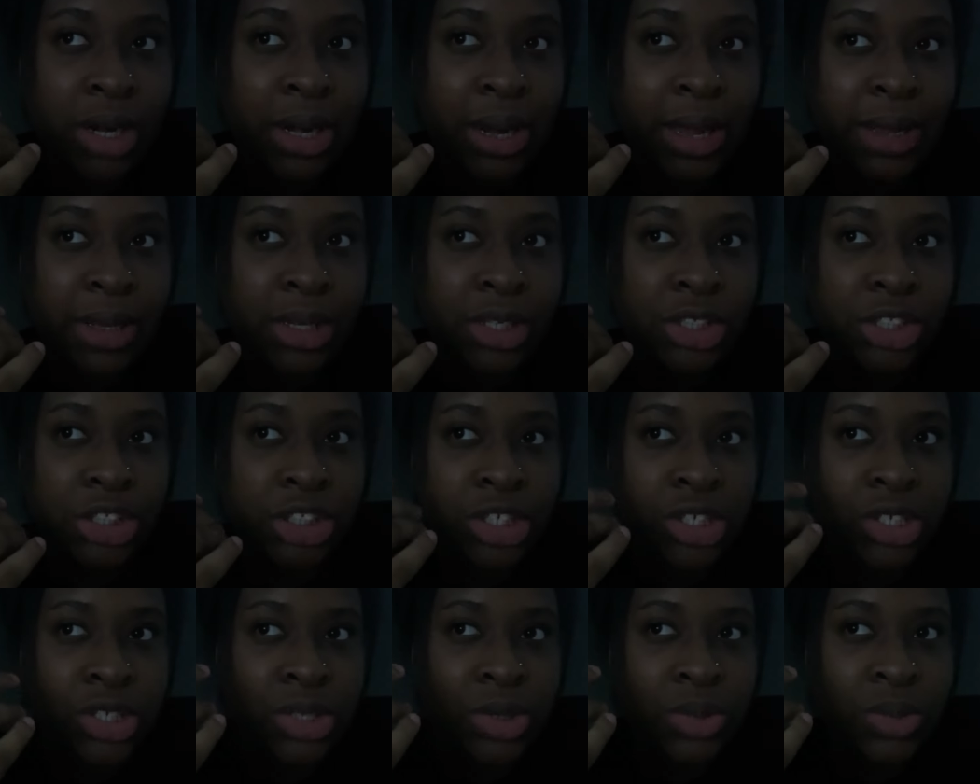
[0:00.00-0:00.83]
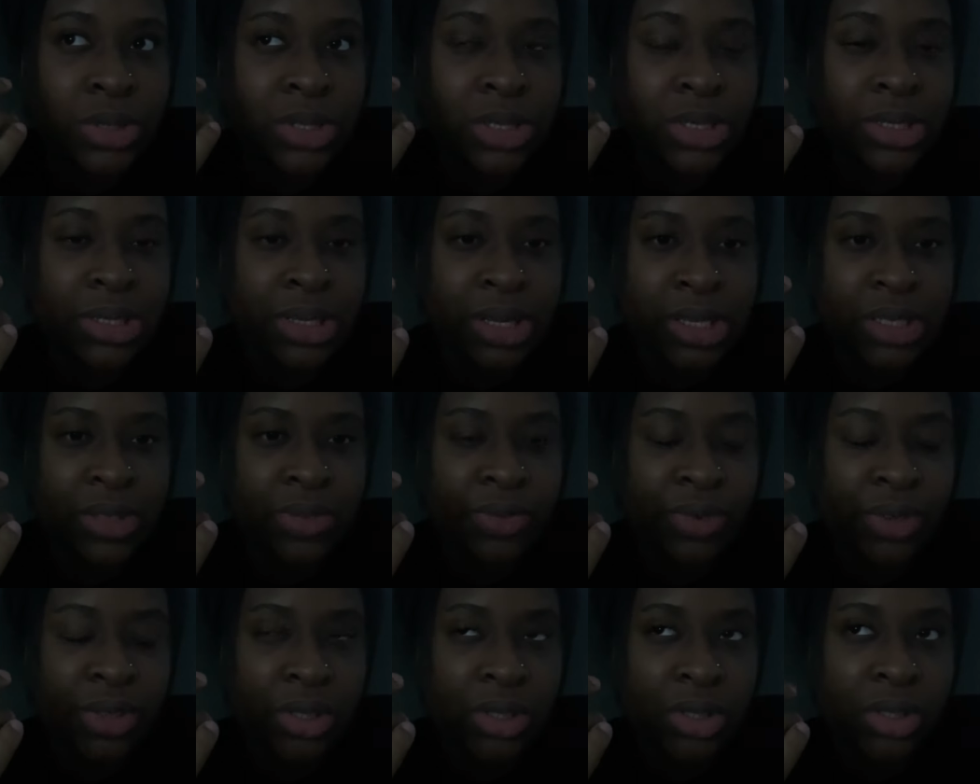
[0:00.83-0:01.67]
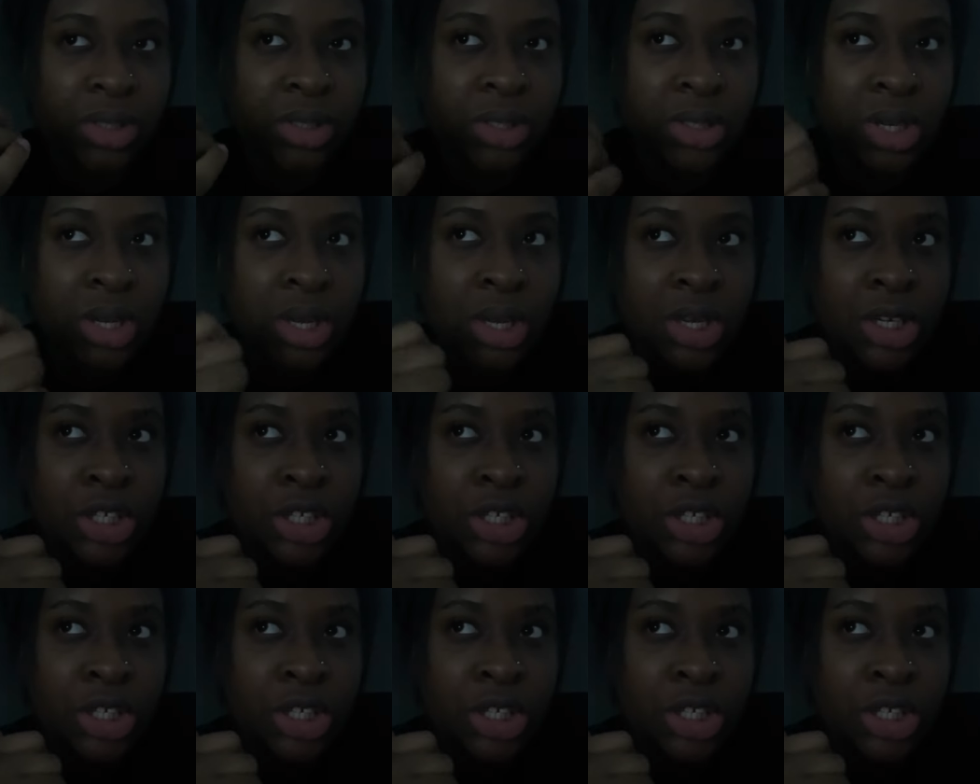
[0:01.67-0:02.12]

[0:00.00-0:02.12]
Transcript: like, she's so successful,